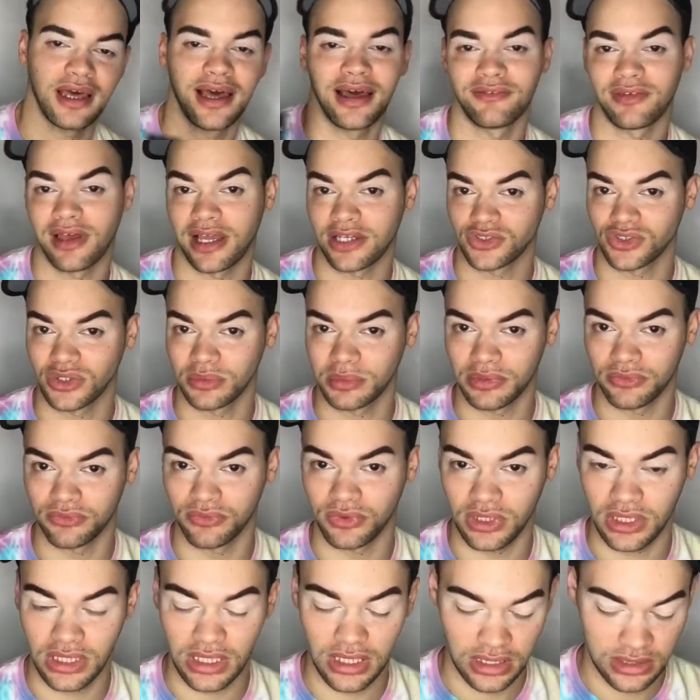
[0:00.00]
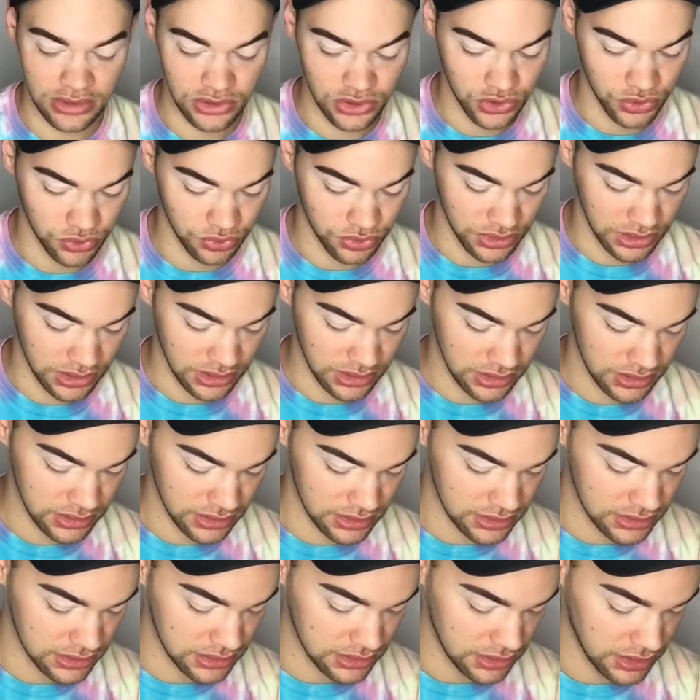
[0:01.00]
I've actually been really enjoying
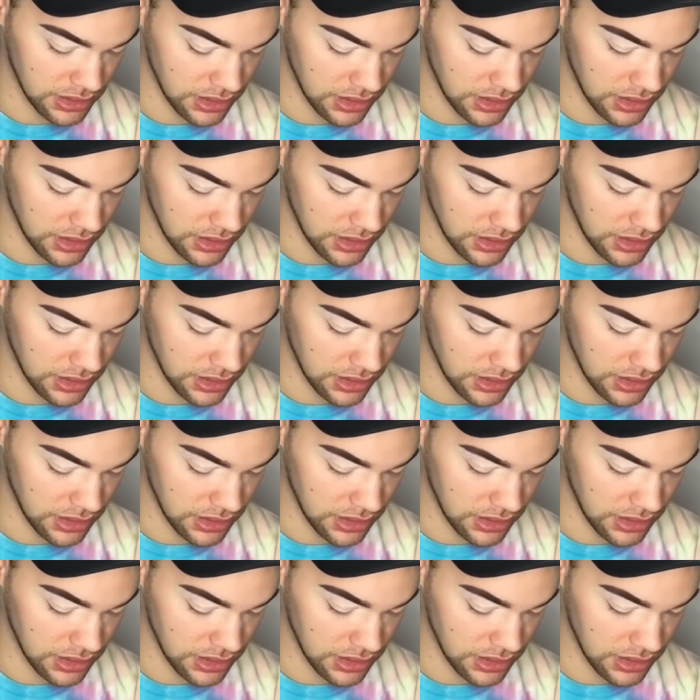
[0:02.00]
this.